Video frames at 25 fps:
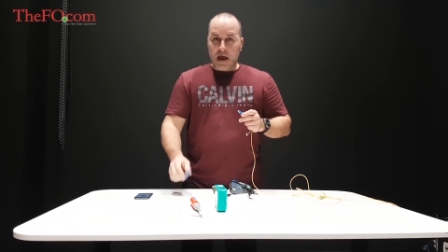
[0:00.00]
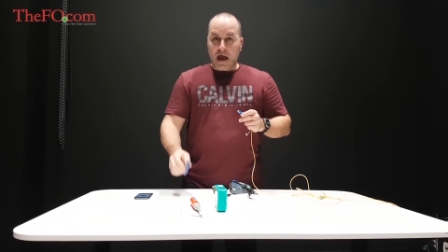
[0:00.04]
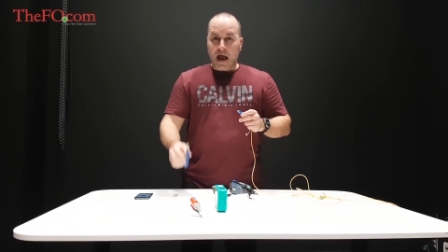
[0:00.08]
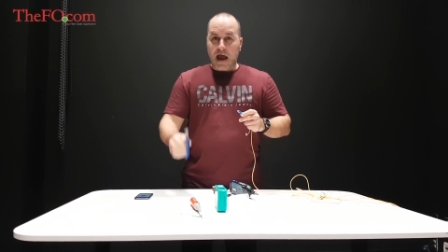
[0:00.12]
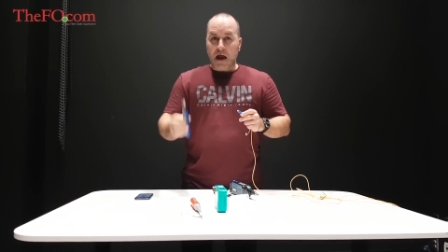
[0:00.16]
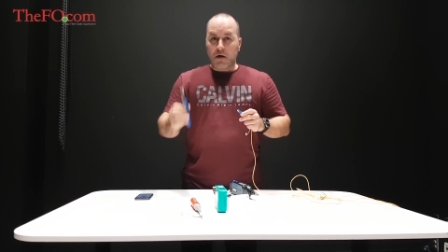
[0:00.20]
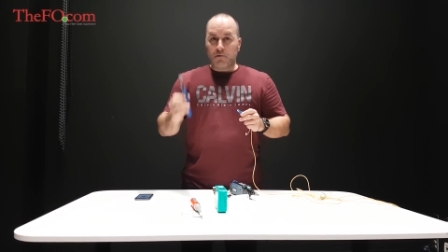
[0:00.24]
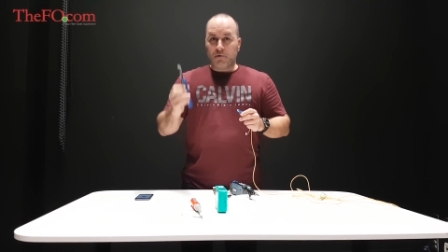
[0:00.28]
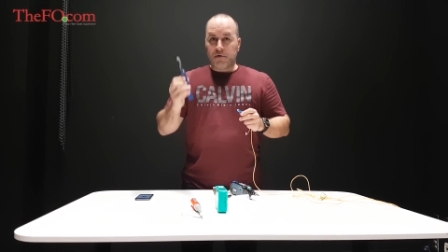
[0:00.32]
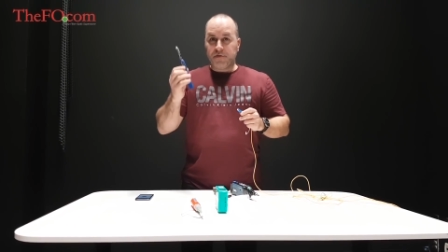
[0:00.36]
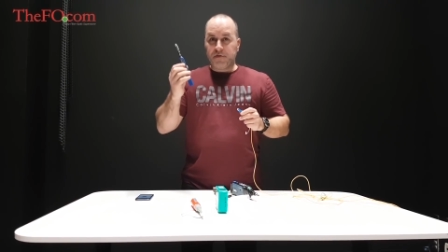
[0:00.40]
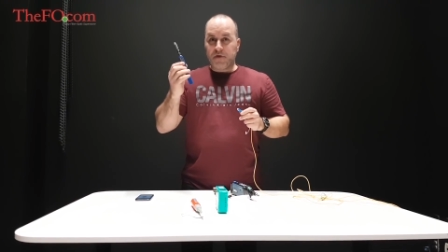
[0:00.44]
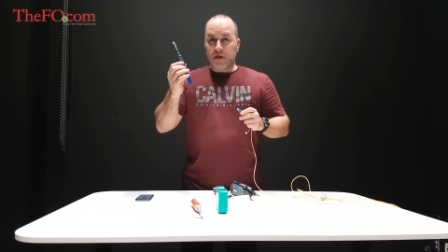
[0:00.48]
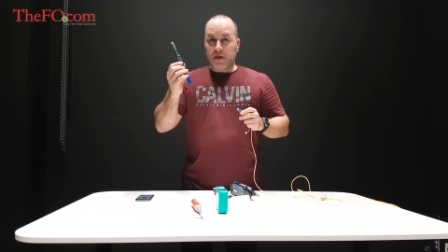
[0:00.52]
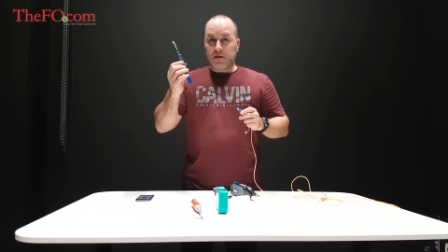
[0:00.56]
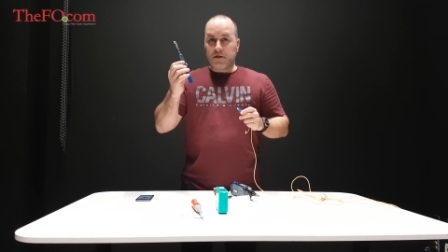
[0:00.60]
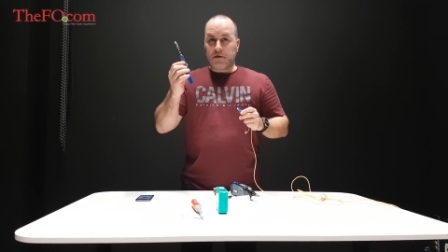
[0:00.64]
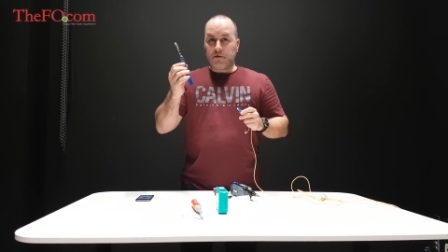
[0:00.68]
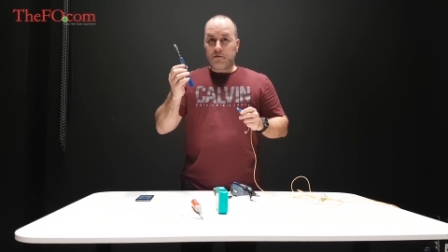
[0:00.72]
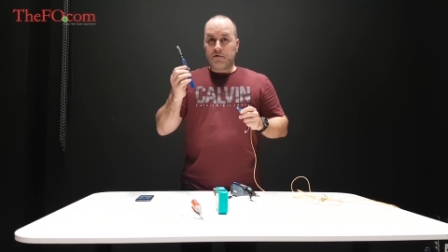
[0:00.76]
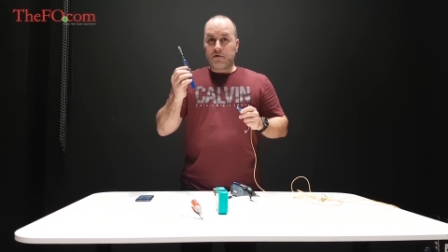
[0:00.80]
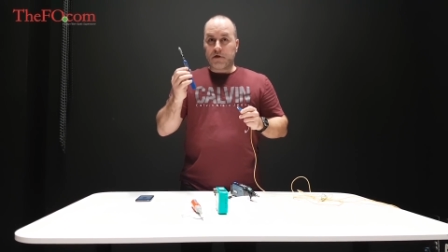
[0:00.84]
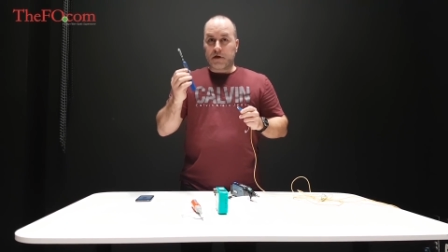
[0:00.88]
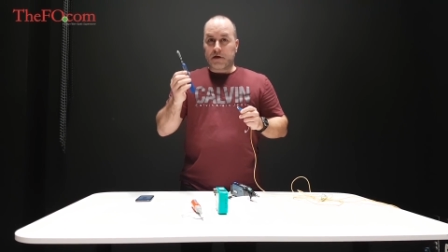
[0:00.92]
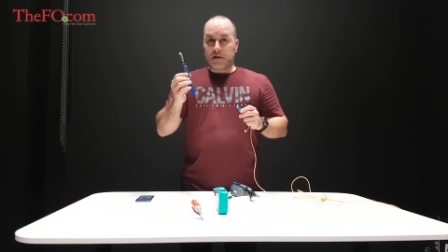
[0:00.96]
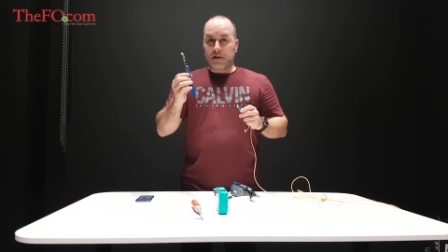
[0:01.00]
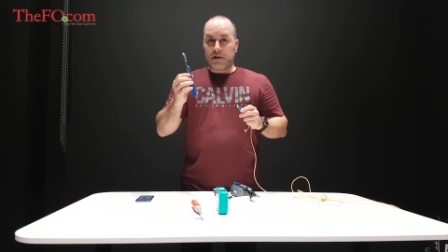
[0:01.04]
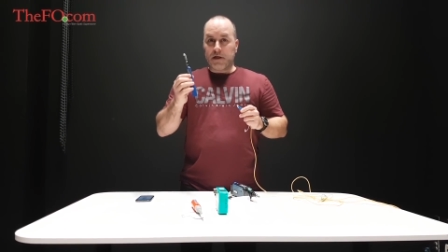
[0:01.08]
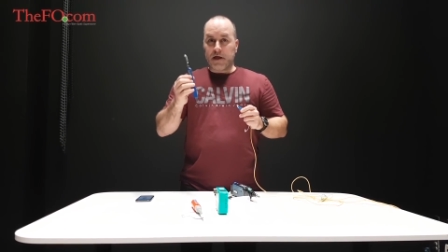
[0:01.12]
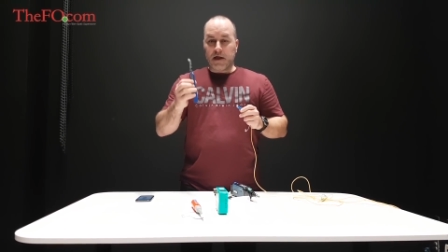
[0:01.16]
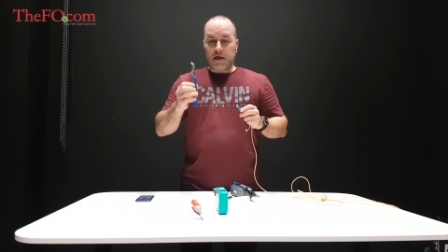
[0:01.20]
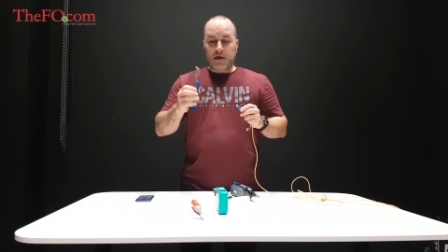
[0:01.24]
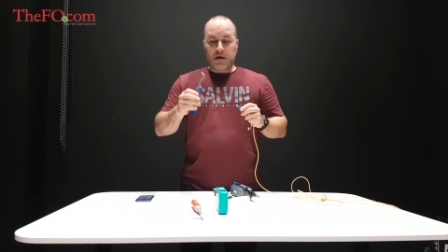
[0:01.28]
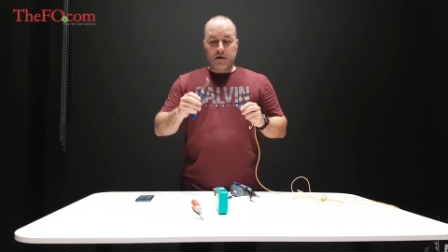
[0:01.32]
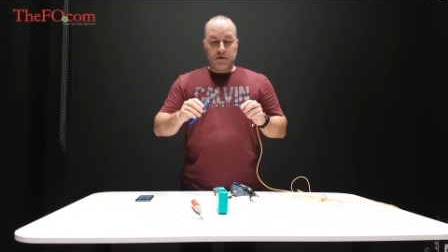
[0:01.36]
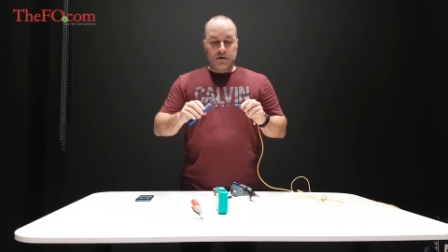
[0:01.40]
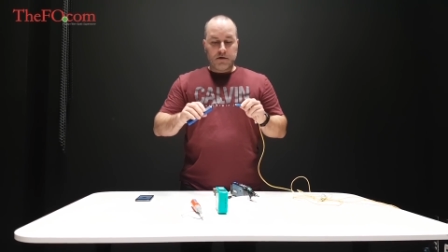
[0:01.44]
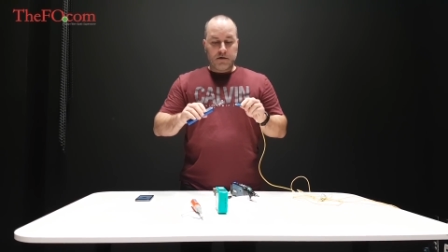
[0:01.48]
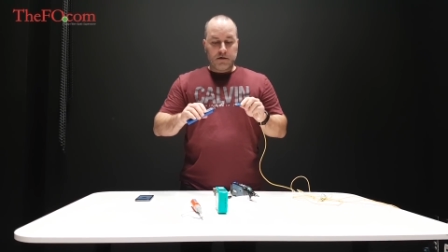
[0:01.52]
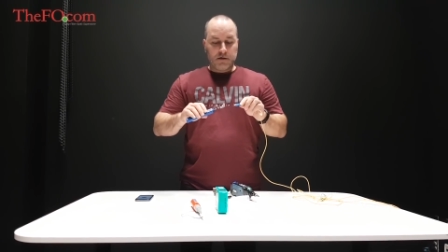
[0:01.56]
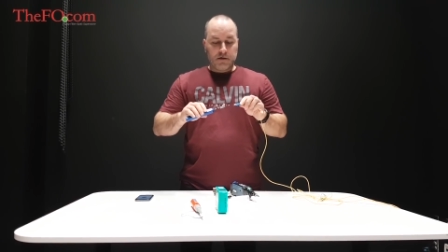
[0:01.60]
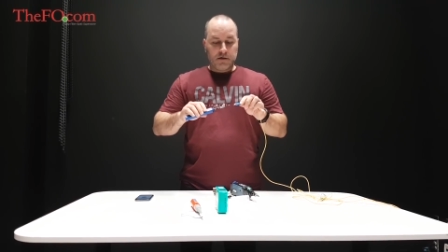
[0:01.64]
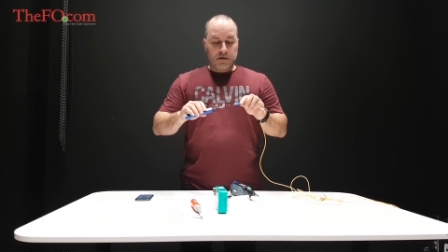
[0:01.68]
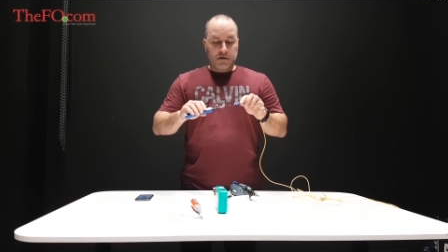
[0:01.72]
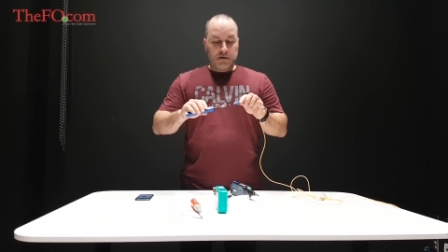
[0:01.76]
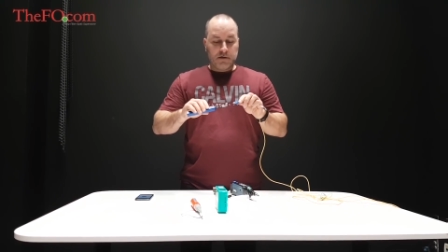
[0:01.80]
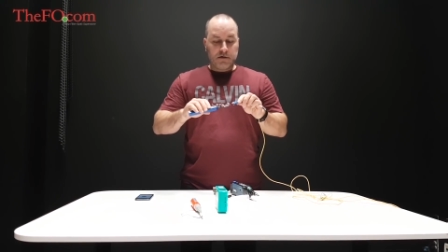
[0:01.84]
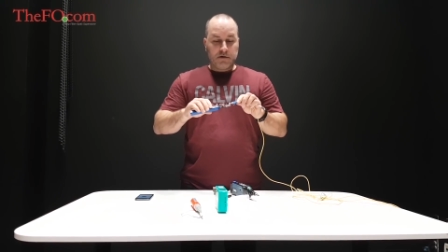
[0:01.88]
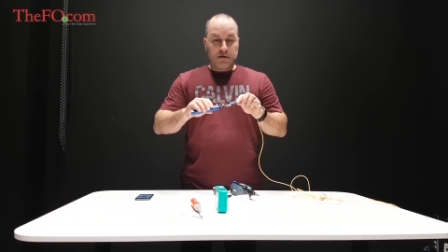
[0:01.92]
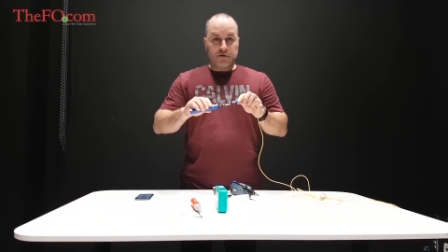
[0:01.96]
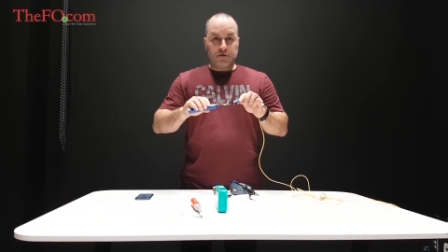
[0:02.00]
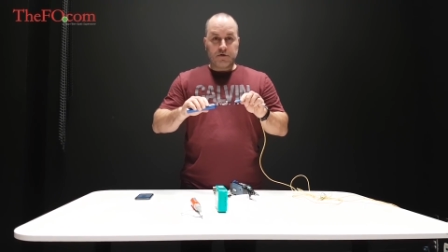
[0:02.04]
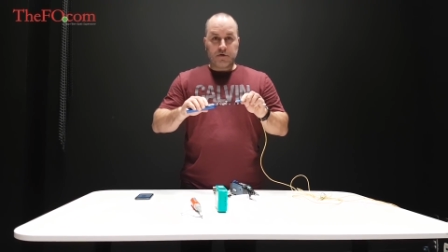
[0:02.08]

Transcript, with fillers: I would then use a click to